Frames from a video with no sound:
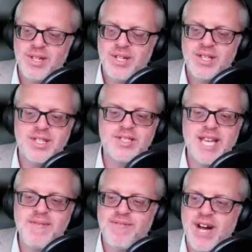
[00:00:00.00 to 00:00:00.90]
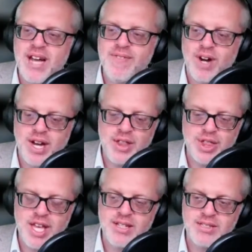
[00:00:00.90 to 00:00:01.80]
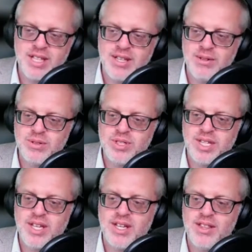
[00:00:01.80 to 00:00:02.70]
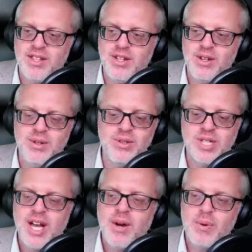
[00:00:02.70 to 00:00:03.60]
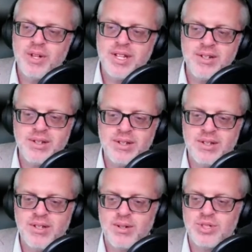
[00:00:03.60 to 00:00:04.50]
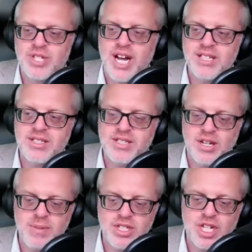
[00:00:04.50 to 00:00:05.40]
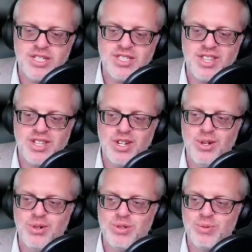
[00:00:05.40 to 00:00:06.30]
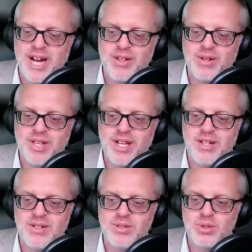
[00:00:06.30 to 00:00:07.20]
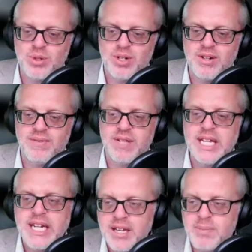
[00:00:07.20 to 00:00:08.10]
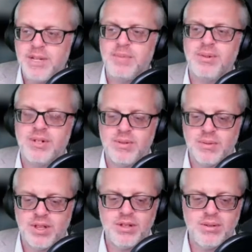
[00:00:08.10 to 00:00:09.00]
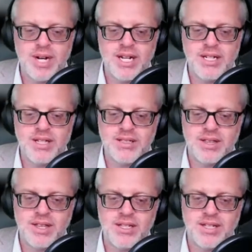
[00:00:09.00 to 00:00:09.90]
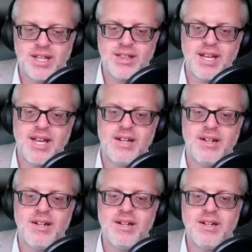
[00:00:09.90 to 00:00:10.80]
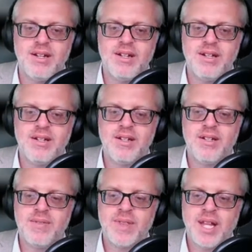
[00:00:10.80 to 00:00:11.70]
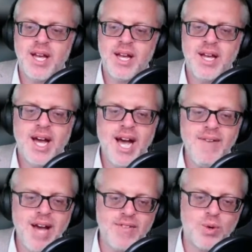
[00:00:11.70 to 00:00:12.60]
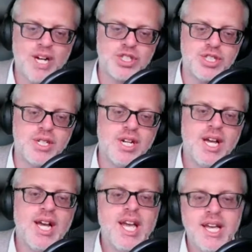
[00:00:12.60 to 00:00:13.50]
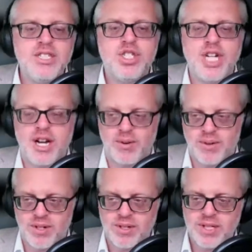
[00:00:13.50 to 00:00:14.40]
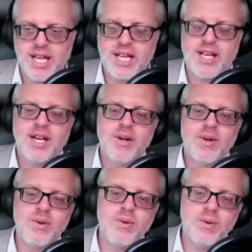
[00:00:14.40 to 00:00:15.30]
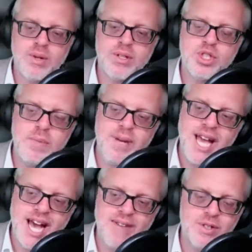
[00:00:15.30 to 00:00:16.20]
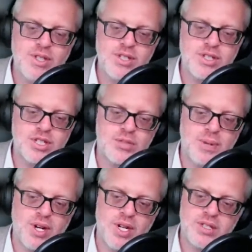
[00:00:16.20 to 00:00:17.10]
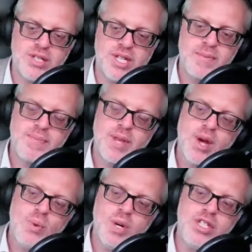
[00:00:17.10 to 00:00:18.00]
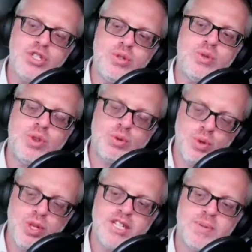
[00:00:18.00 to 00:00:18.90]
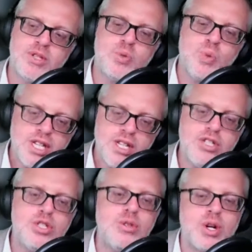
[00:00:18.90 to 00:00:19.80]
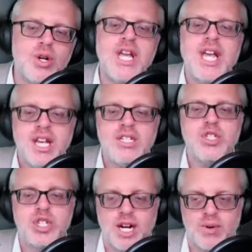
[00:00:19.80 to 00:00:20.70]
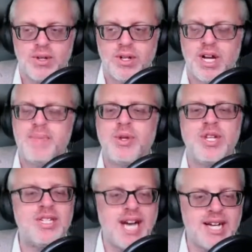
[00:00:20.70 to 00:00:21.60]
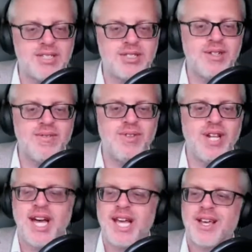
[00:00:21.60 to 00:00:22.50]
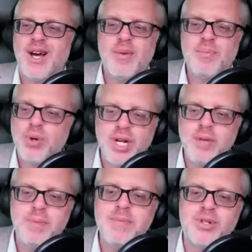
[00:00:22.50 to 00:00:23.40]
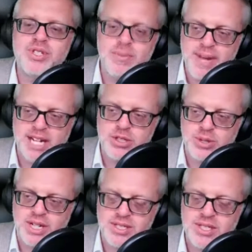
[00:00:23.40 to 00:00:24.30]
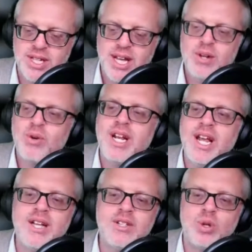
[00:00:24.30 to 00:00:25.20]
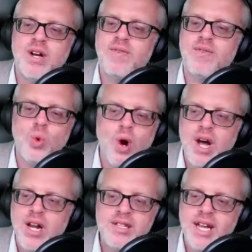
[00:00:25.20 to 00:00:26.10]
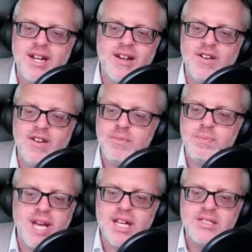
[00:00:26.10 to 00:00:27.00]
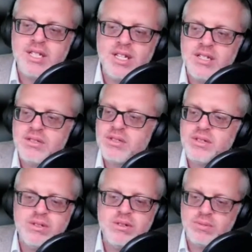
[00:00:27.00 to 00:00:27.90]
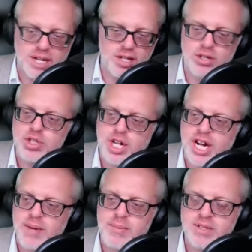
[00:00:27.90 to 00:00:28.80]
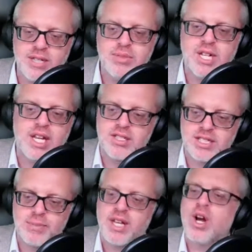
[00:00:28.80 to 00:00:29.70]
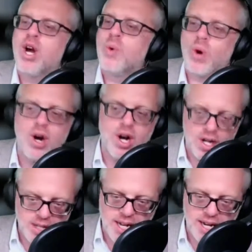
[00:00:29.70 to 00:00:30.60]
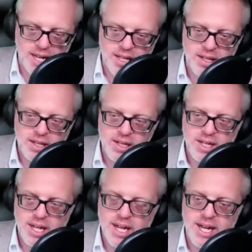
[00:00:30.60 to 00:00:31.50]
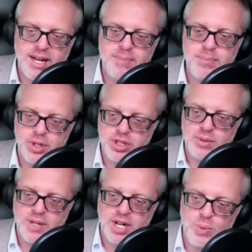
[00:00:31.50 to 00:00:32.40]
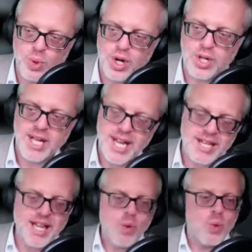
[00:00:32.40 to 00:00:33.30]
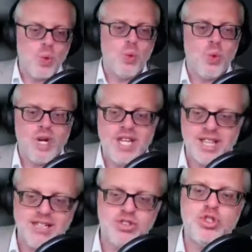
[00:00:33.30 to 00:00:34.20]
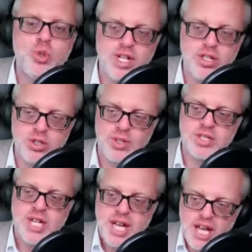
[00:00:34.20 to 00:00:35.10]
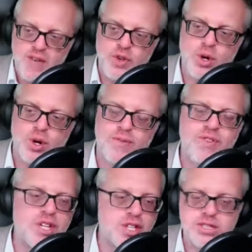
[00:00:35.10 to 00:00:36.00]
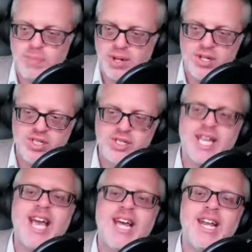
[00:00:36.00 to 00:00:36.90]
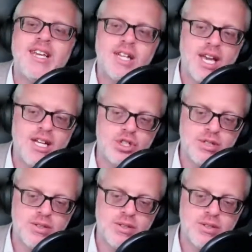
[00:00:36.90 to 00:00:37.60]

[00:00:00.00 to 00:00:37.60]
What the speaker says: the same 5 hot things that you see in the news, well, then, science is going to be chasing the news rather than sort of leading people with new ideas and things like that. I have a question. In general, like, JP, after this experience, like, what did you learn in general about the task of like putting people metrics, creating sort of quantitative bases to run your job? It seems like it's something we're all getting put to in our work. And like, what do you think it's doing to us if your field experience is like any indication?